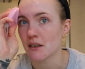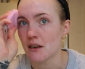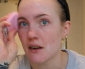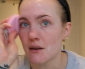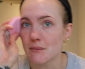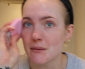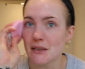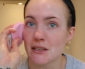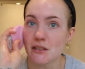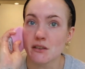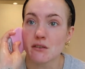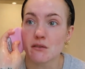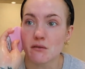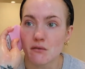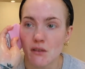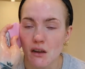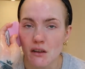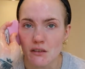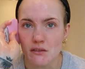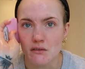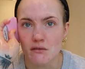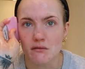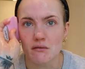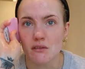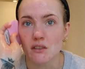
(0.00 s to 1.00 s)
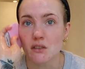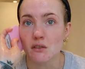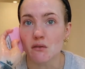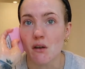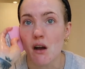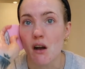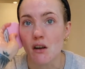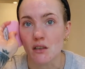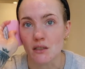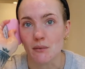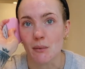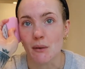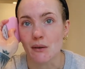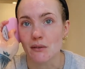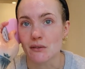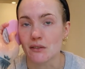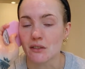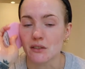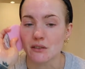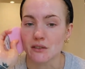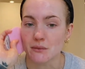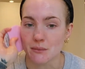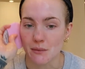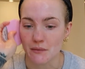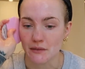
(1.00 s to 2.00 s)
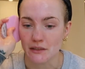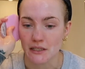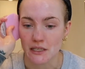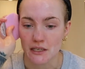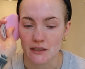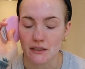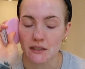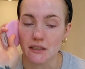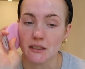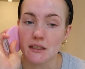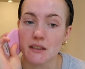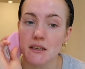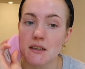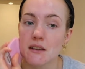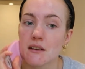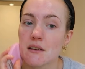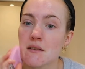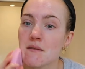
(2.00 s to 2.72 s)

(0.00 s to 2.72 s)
I mean, you are supposed to use them every day, I think,